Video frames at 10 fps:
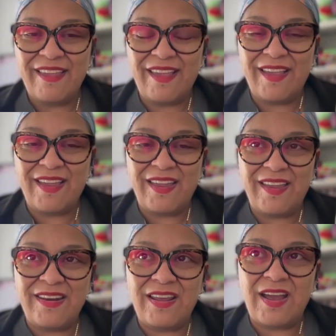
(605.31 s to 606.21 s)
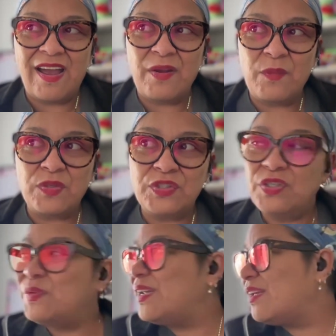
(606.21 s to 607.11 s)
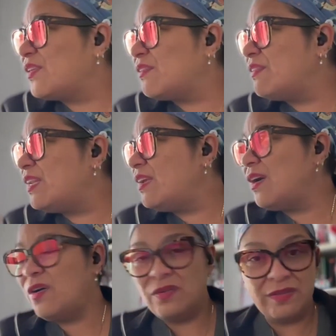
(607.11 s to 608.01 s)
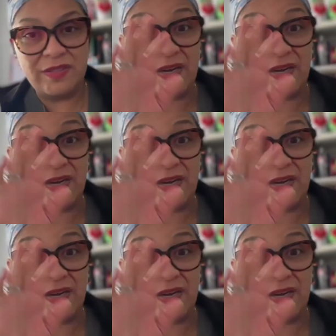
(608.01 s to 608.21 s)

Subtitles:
and I will do another video